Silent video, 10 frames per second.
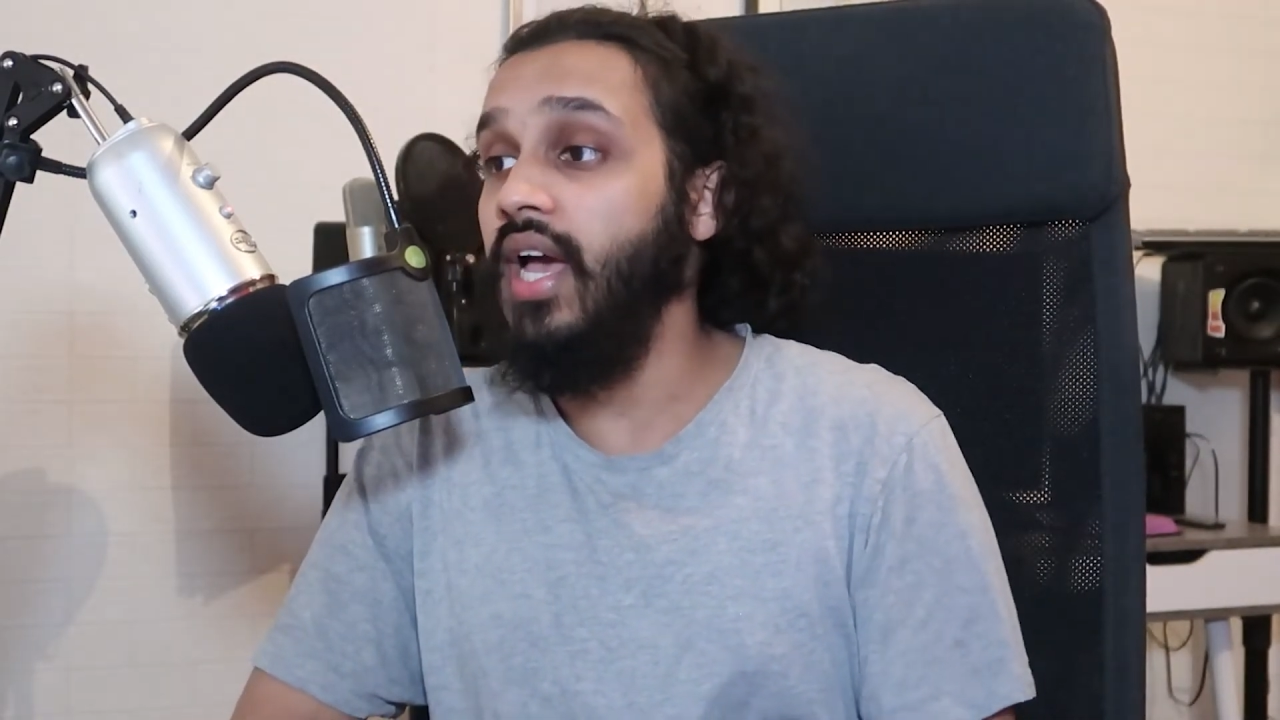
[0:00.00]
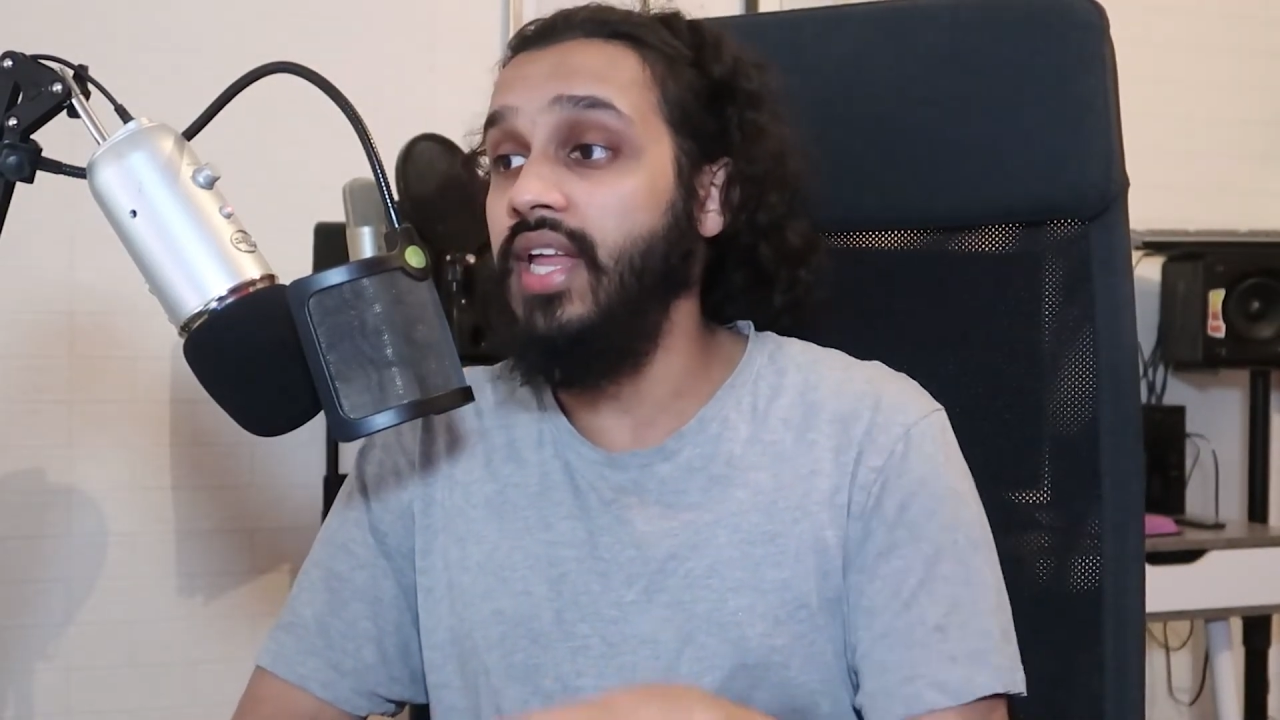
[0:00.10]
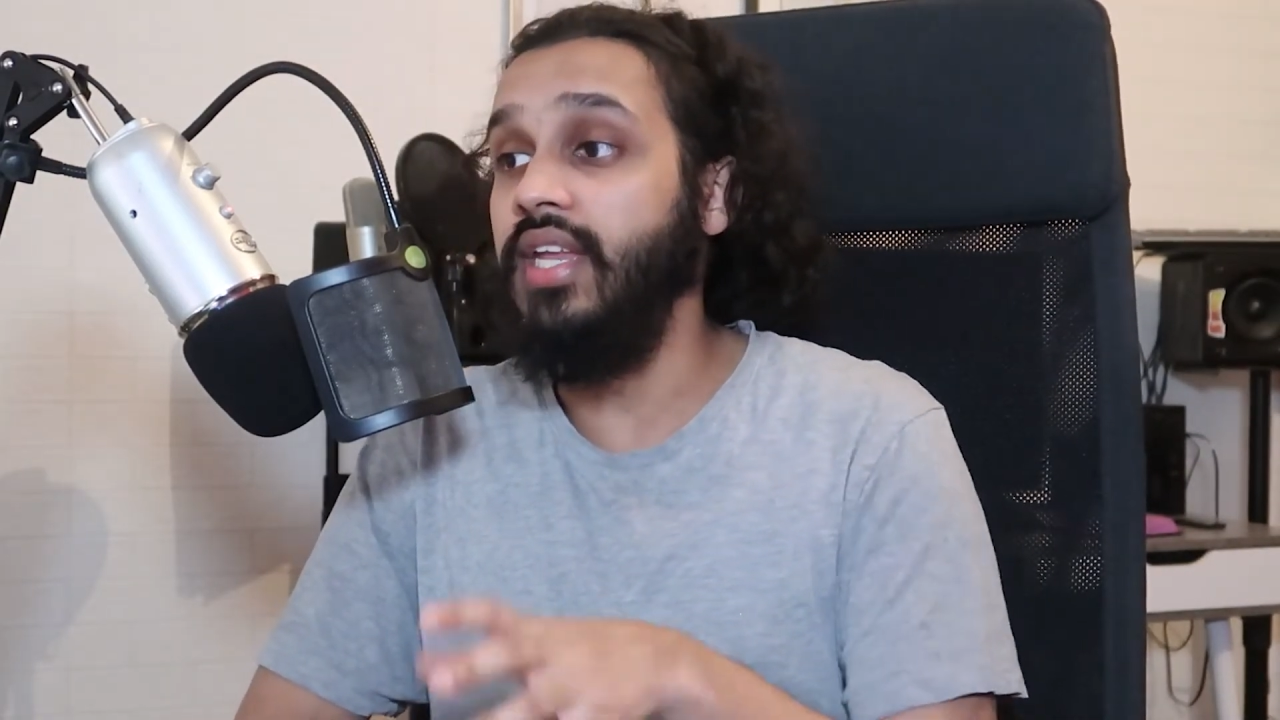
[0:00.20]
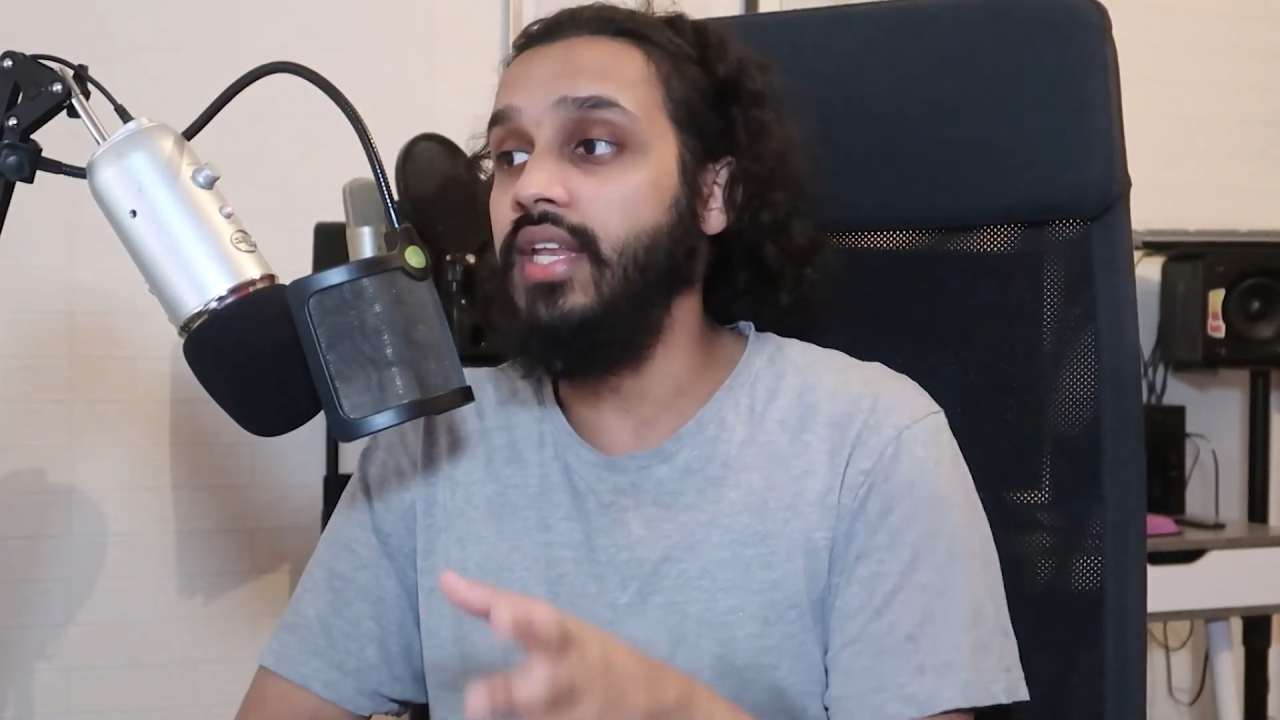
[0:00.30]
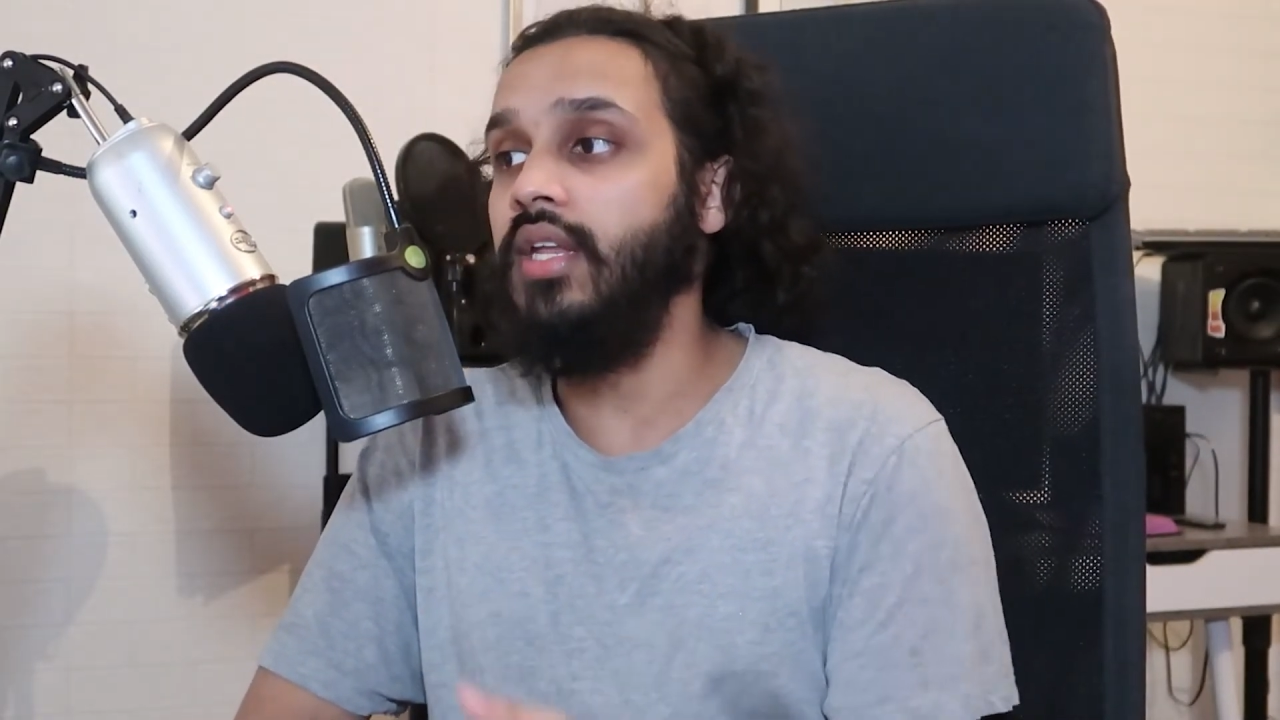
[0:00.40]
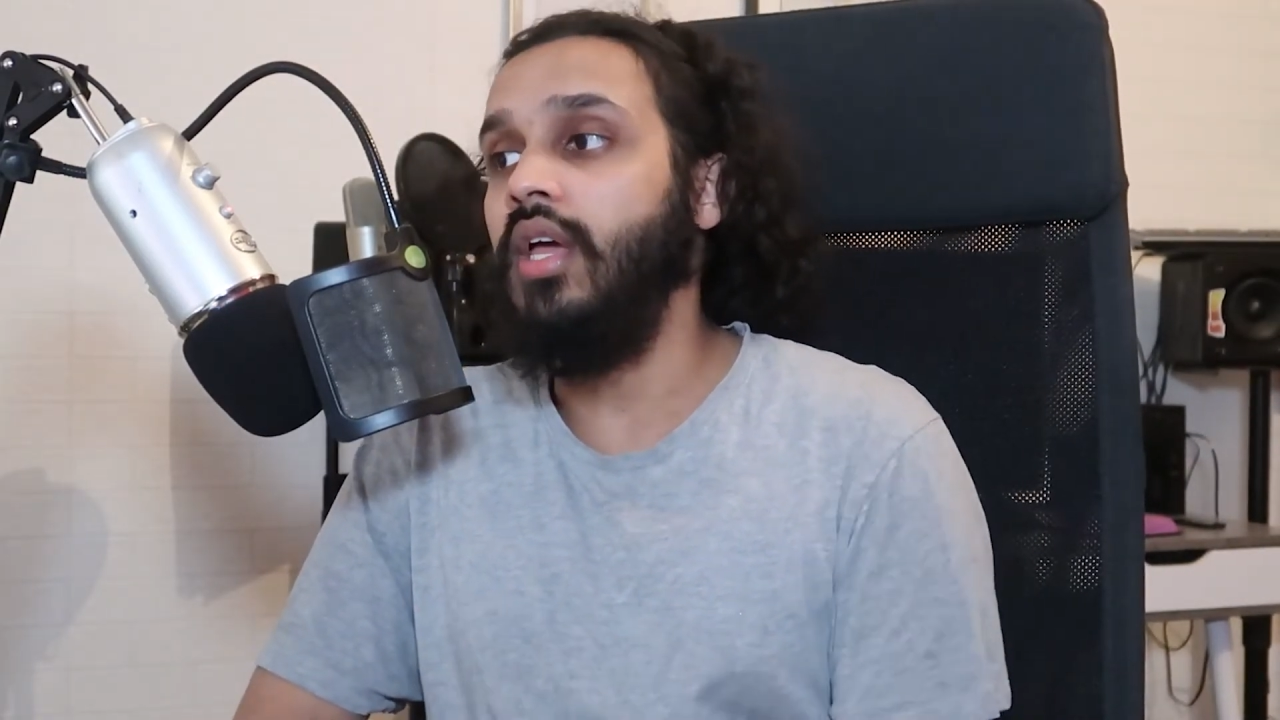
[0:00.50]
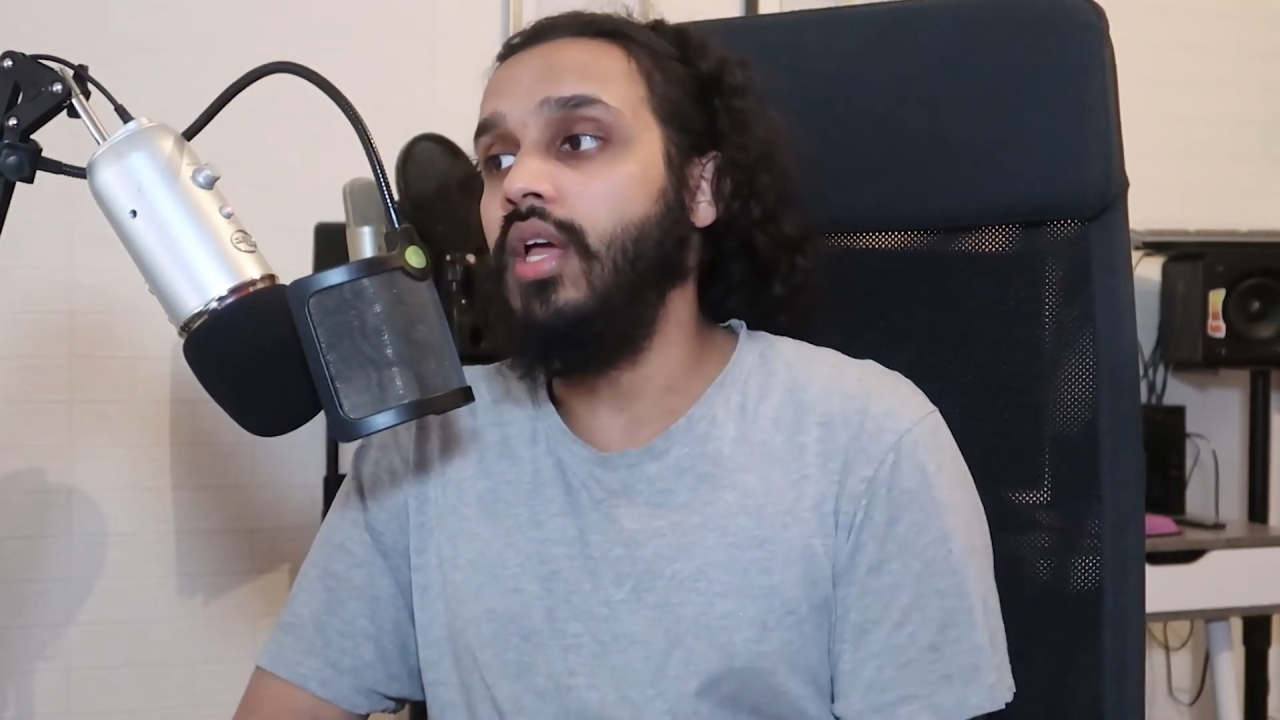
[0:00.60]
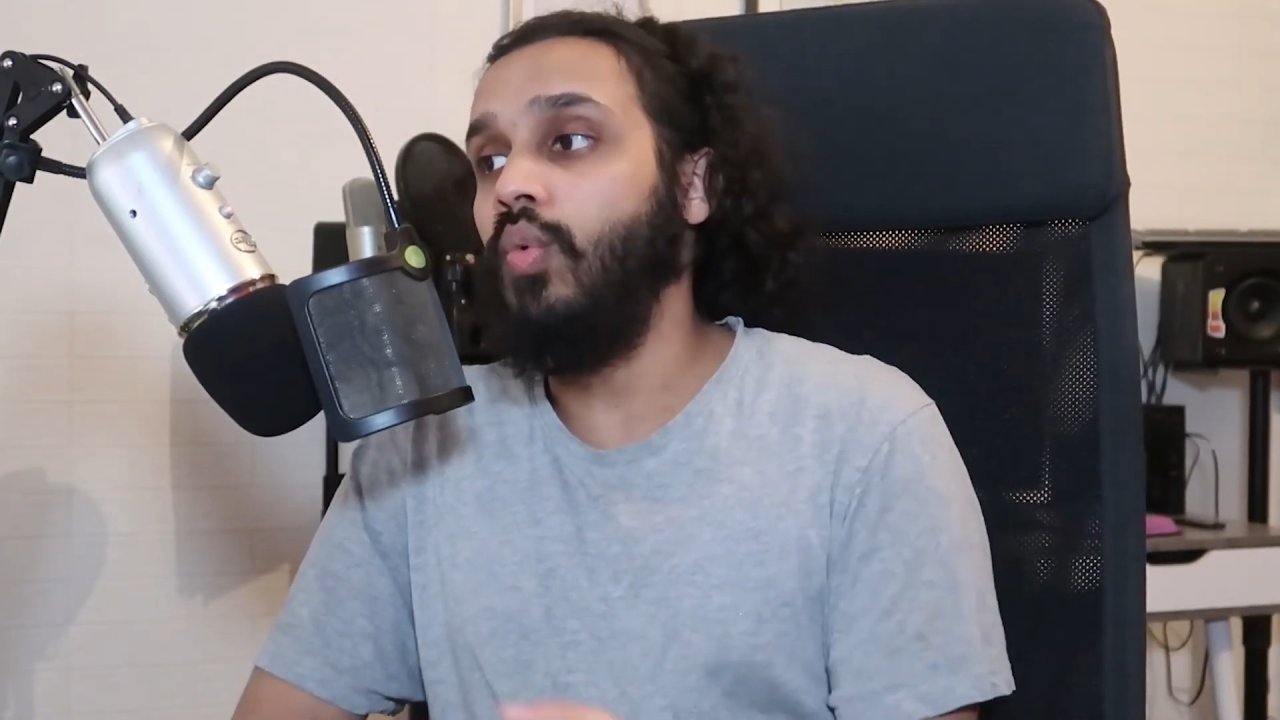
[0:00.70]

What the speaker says: And in